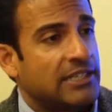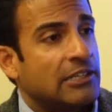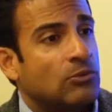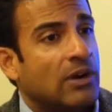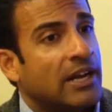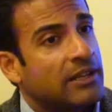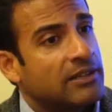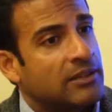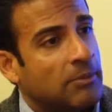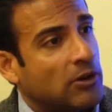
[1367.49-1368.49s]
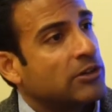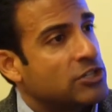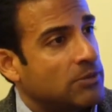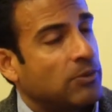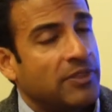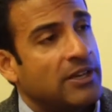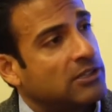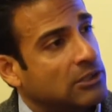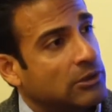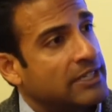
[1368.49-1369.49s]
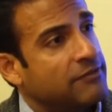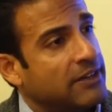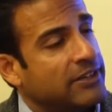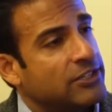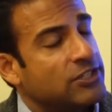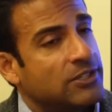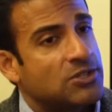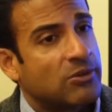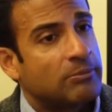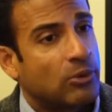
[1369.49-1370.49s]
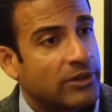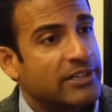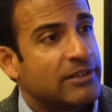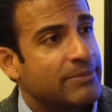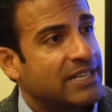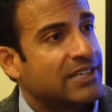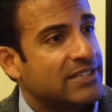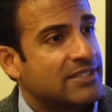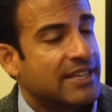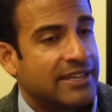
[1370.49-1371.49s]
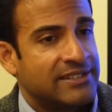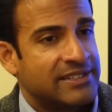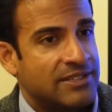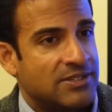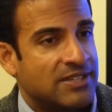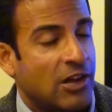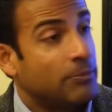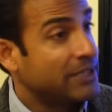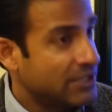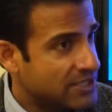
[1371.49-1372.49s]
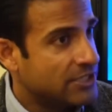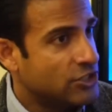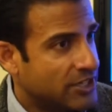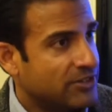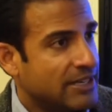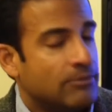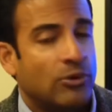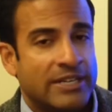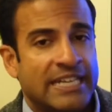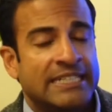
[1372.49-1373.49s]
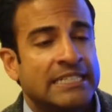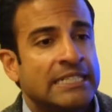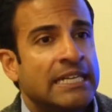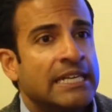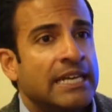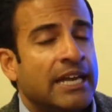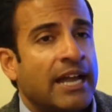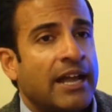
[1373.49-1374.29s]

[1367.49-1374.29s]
and again, why the partnership with the Alka Ohri Foundation is so important, because that is helping us to generate more data.